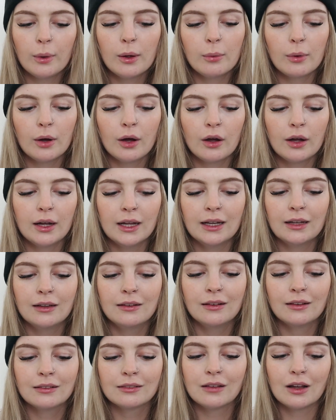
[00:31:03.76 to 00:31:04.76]
we were
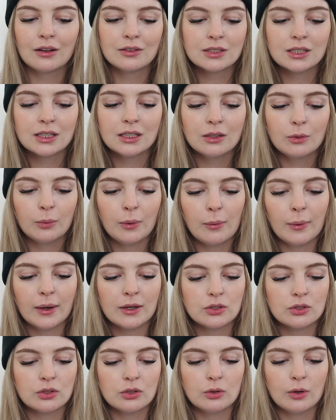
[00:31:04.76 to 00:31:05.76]
in London, we
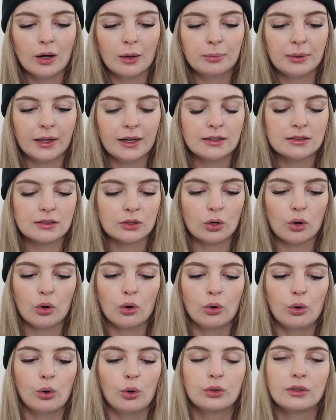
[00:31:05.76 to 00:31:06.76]
went to a place
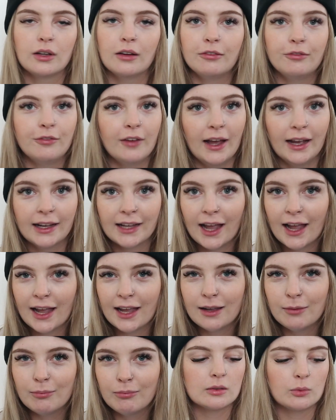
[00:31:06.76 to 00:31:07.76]
called Fair
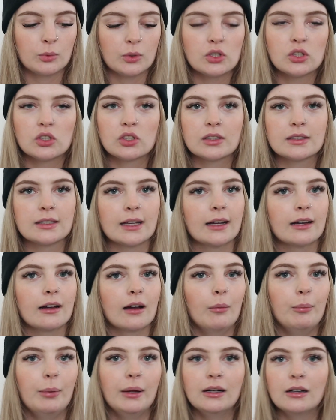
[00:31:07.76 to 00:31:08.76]
Game, which is just like
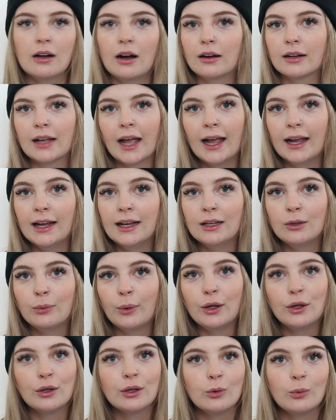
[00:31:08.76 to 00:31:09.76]
a big arcade
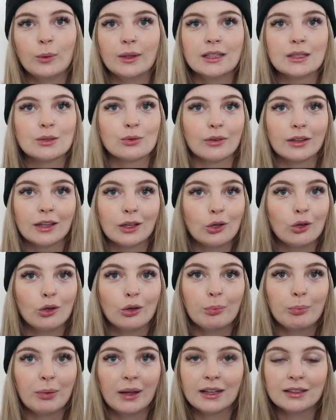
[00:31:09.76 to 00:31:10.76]
where you can win this really
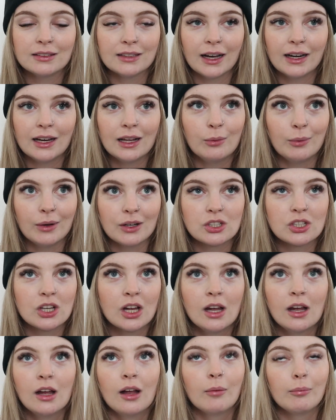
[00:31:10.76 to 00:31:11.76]
cute pink teddy, which
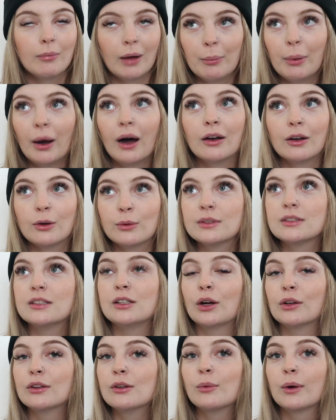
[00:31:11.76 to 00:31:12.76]
my partner was
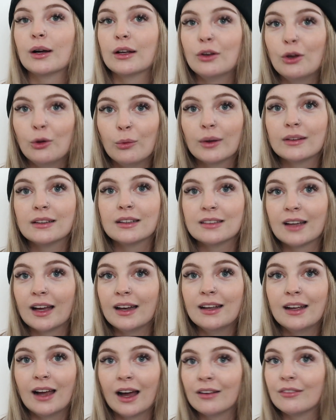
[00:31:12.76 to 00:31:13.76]
the only one who won the
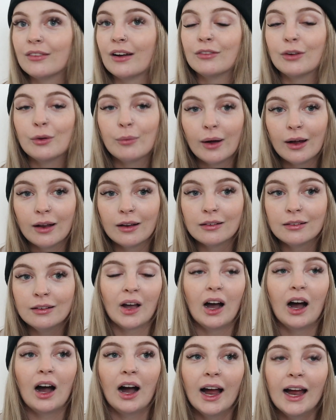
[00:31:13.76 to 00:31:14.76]
teddy out of everyone.
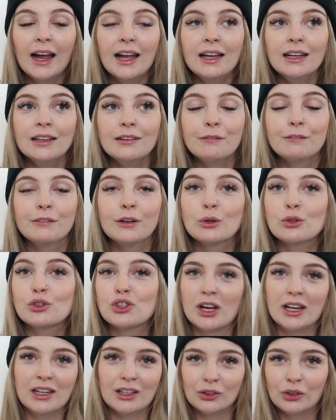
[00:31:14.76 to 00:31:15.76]
I feel
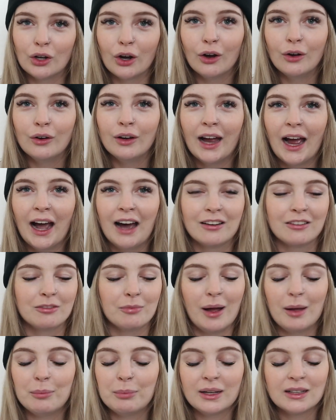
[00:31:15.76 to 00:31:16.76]
cheated though out of
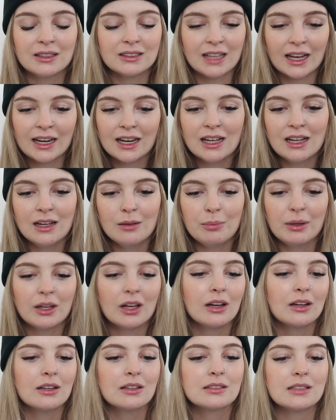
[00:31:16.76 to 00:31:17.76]
my pink teddy,
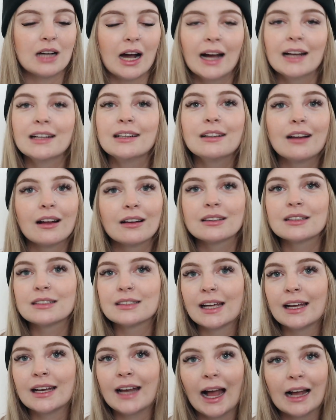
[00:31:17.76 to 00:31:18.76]
because I didn't
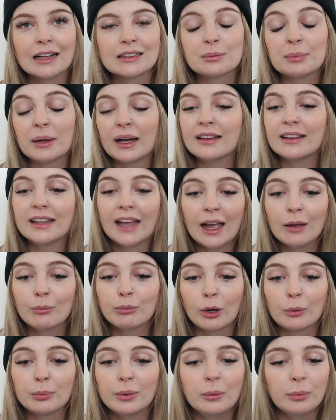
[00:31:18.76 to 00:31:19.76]
understand how to play the game
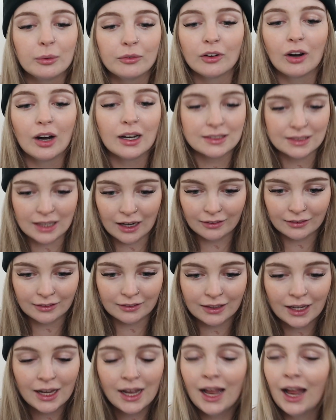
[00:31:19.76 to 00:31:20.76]
properly before I
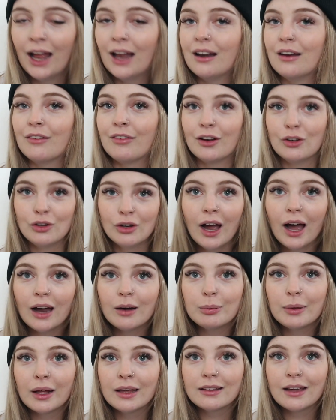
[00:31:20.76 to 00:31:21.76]
started. And if I knew how to
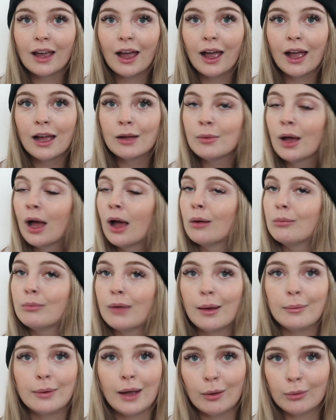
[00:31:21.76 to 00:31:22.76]
play the game,
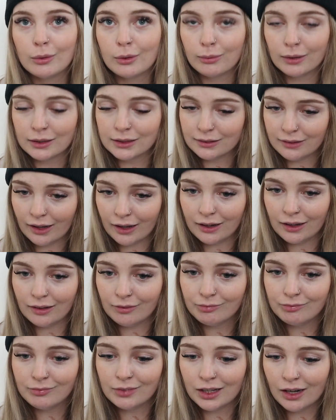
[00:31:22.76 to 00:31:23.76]
maybe I would have won the teddy,
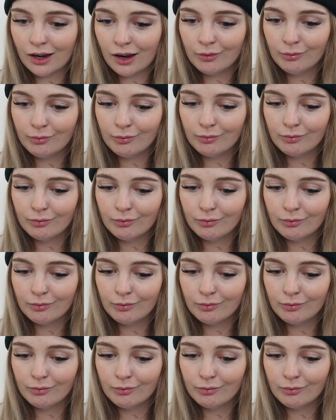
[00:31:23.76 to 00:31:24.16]
you know?